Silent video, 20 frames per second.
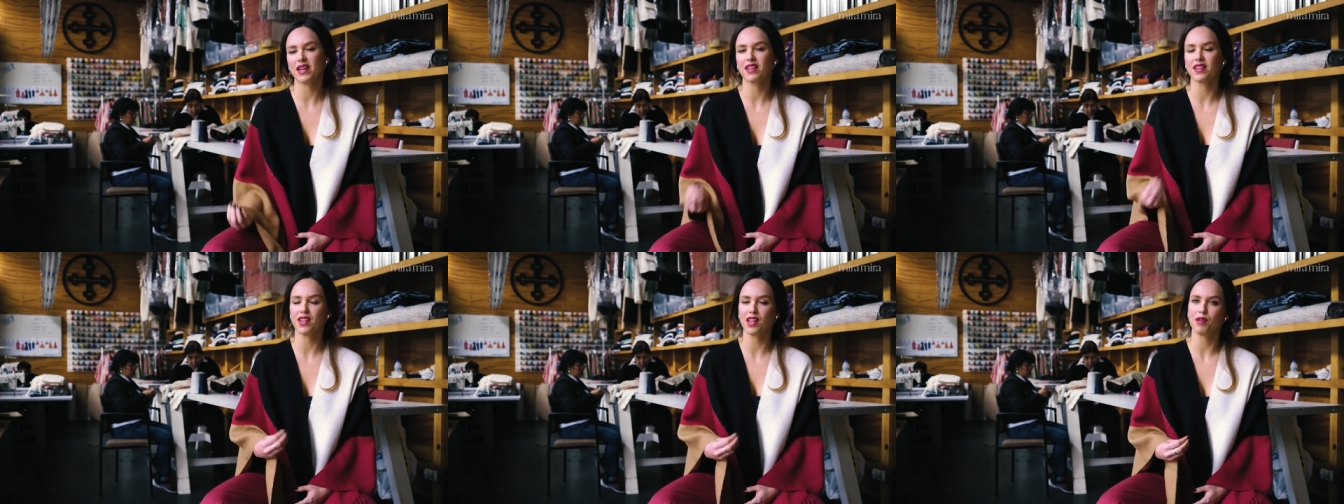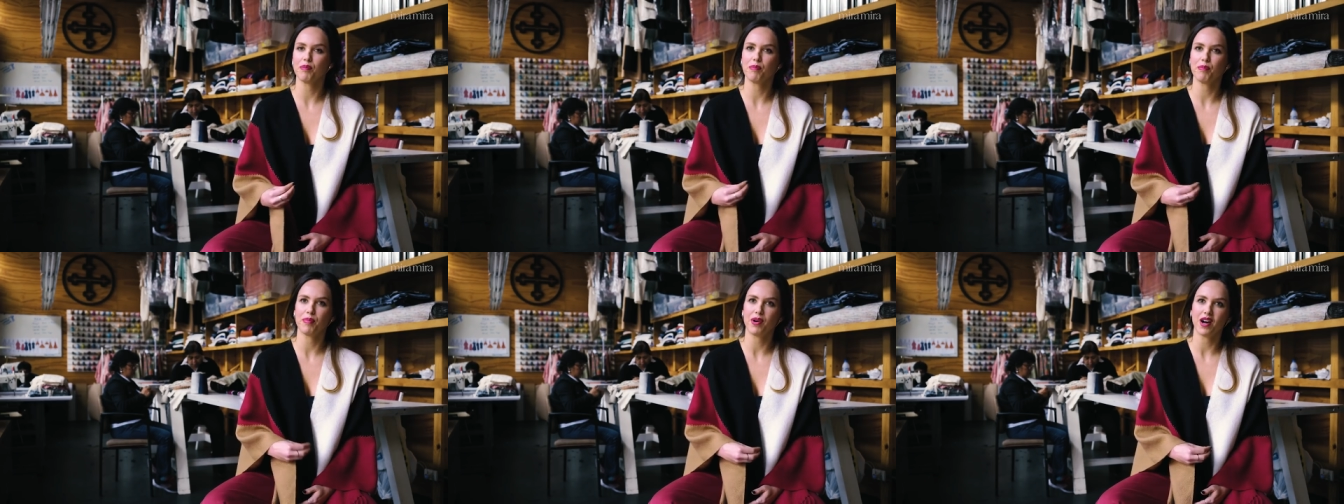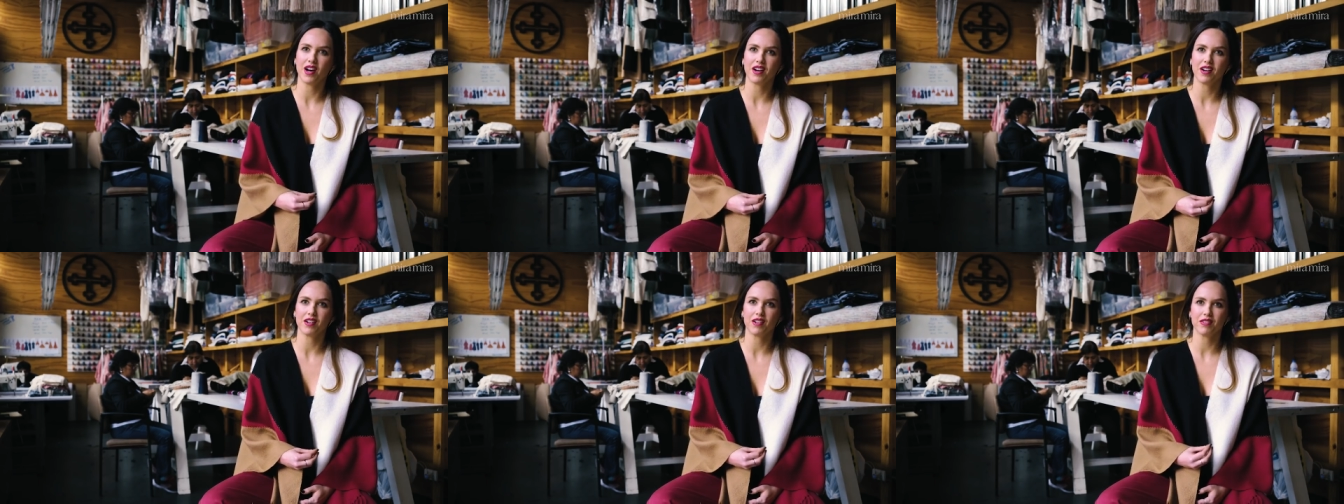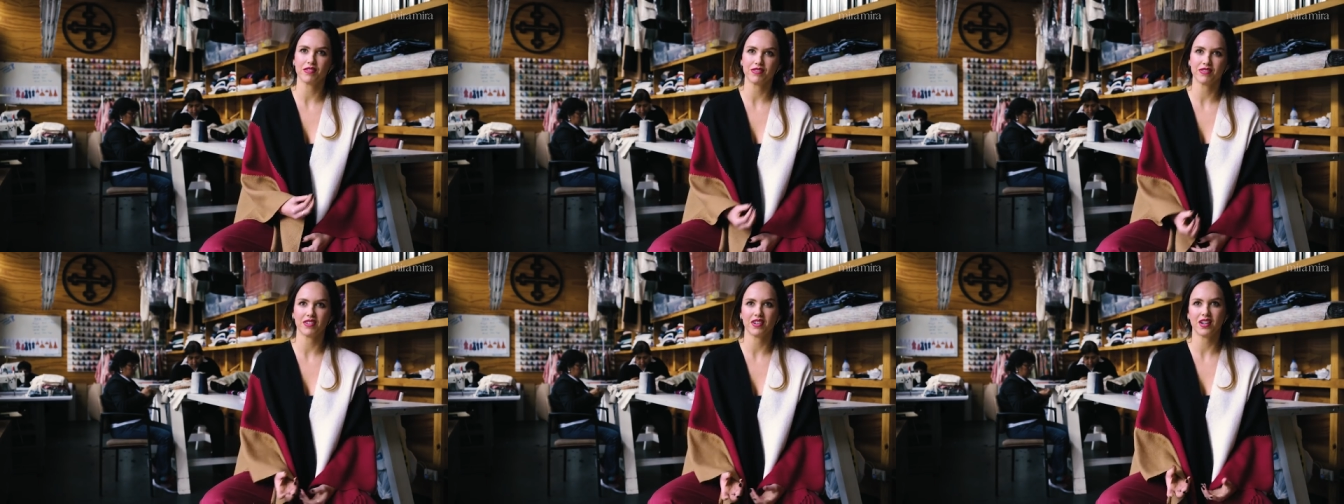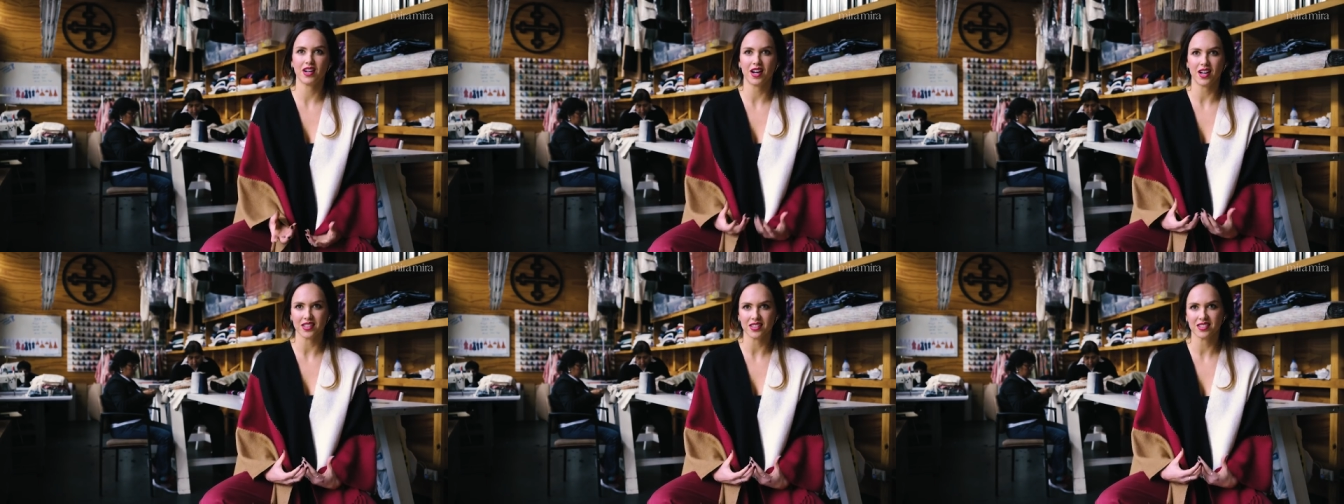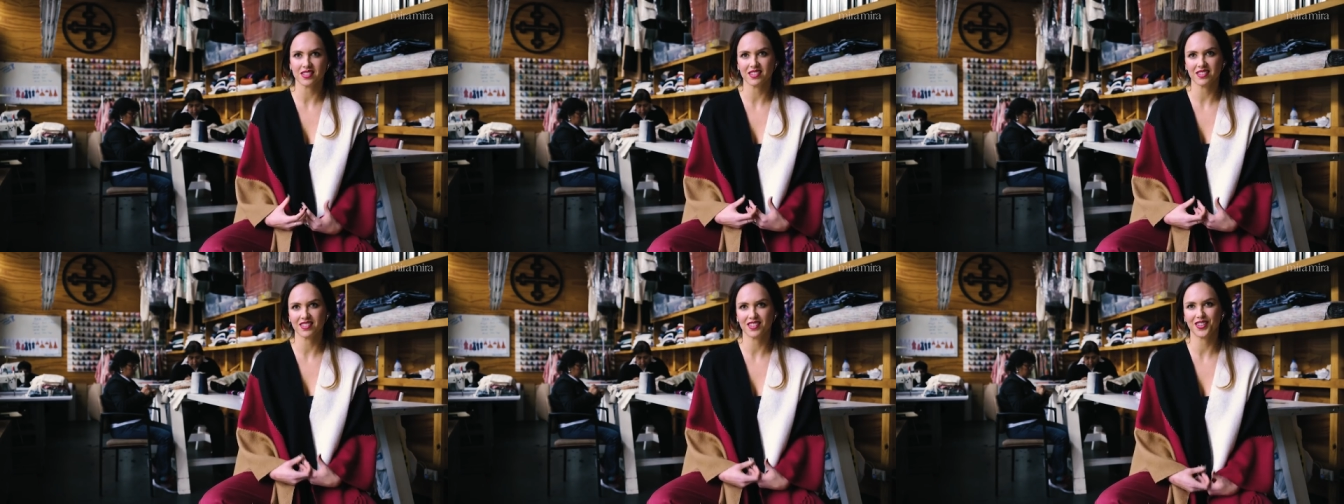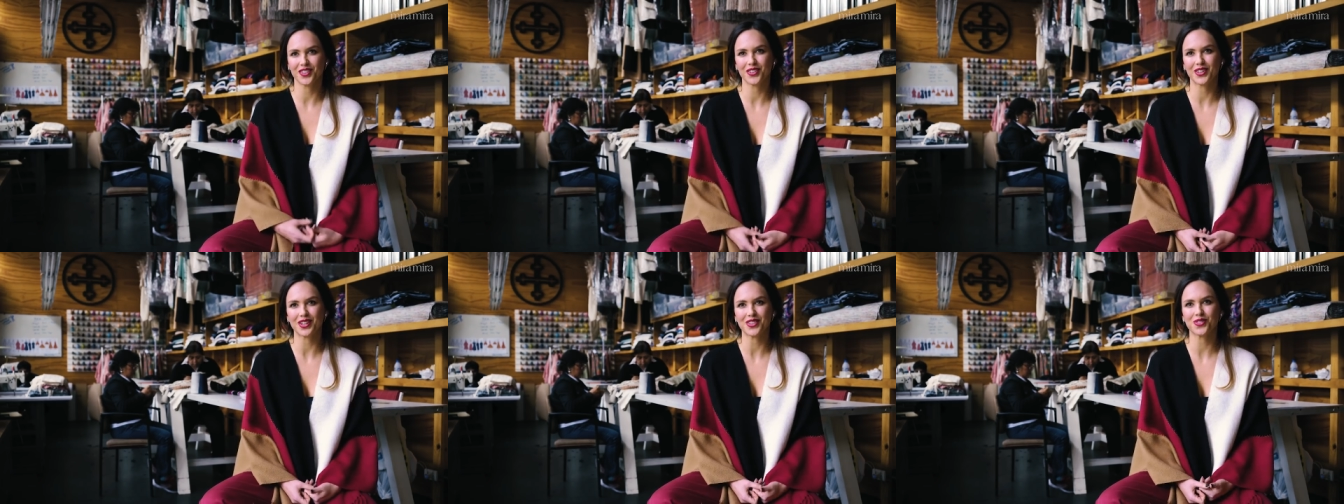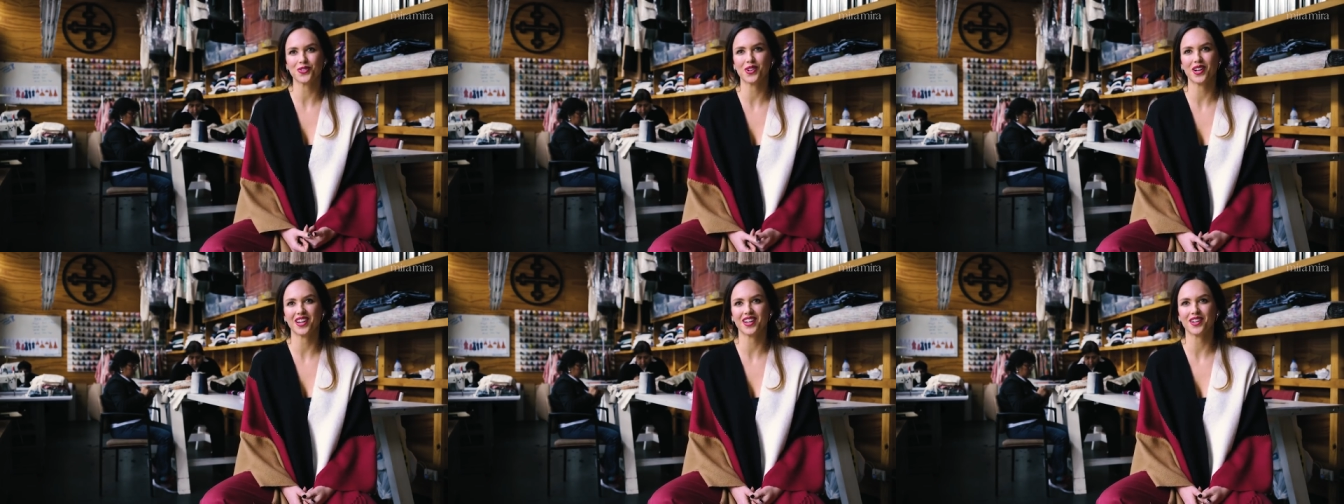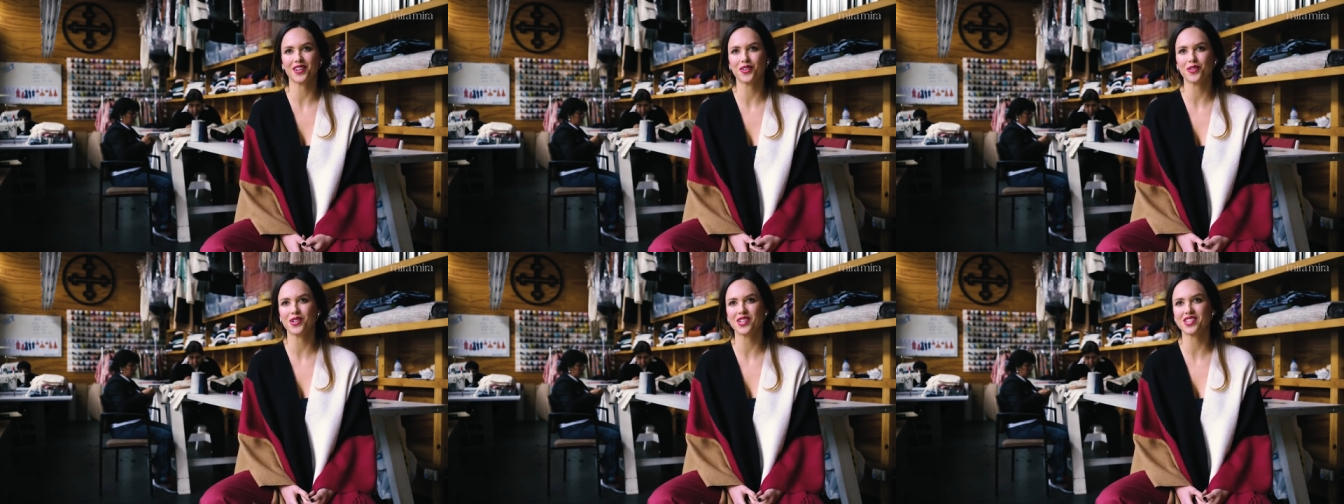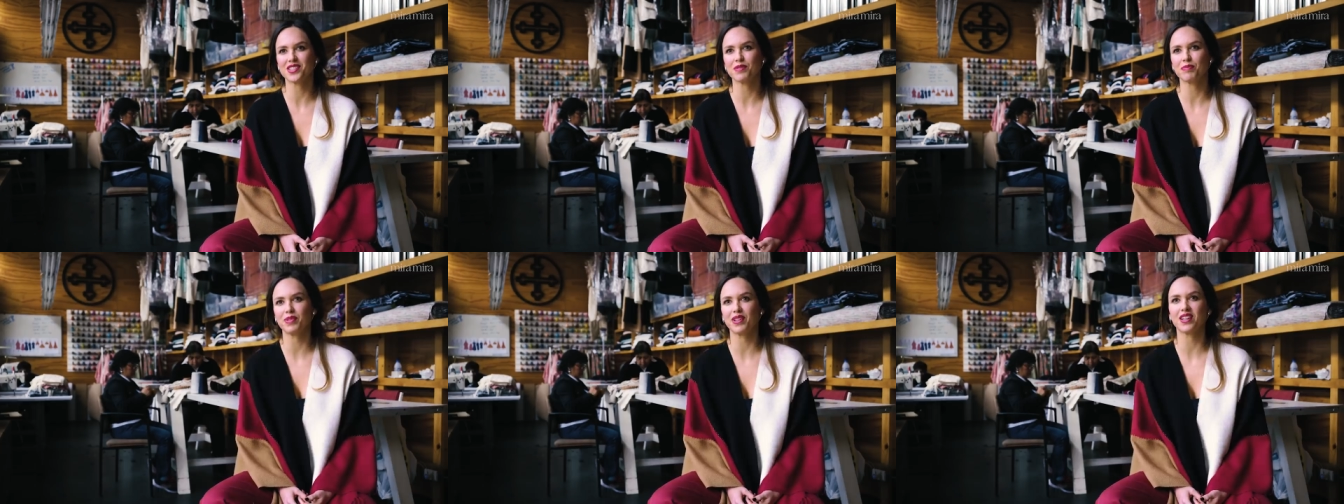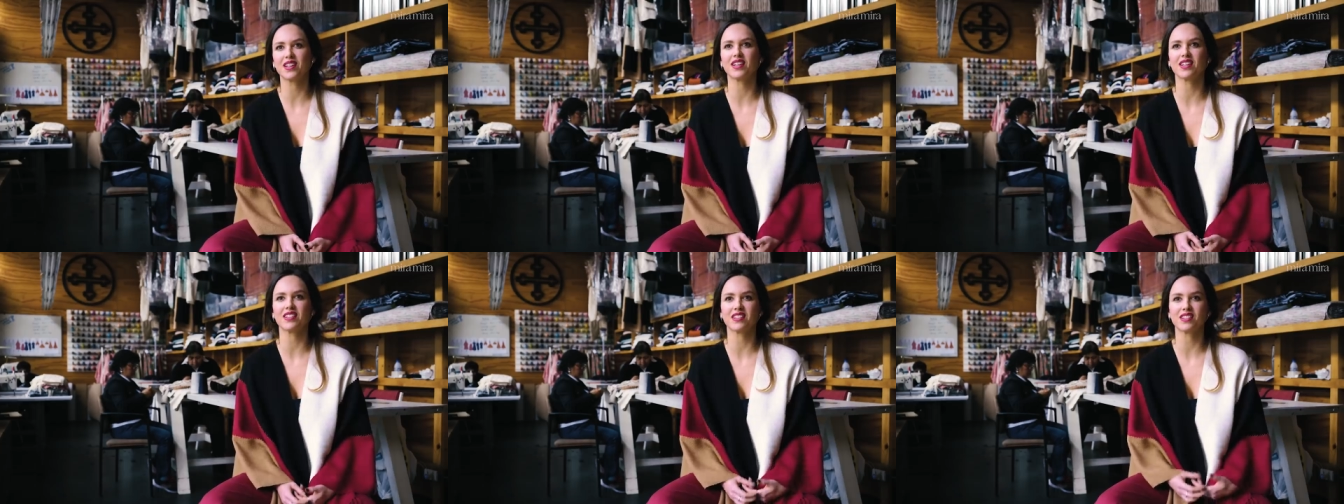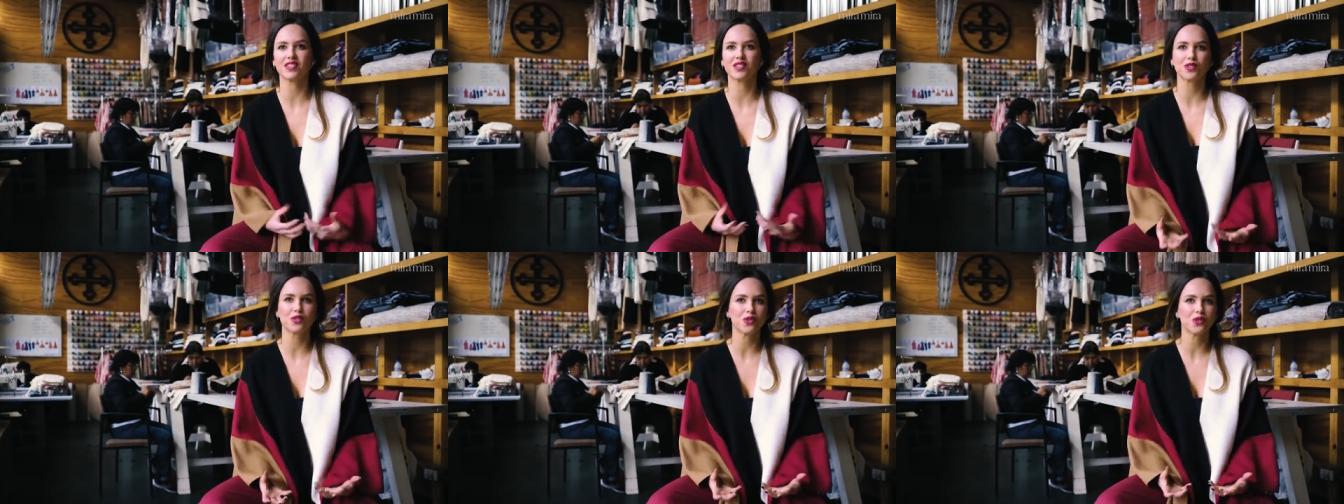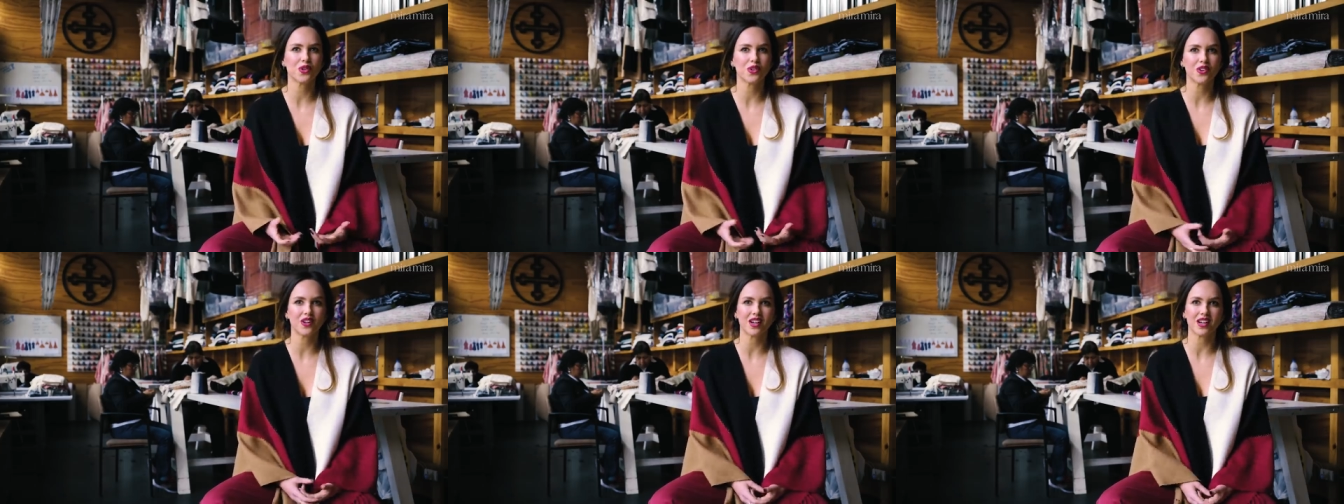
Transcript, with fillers: make them part of us, so that's why I always speak as Escudo,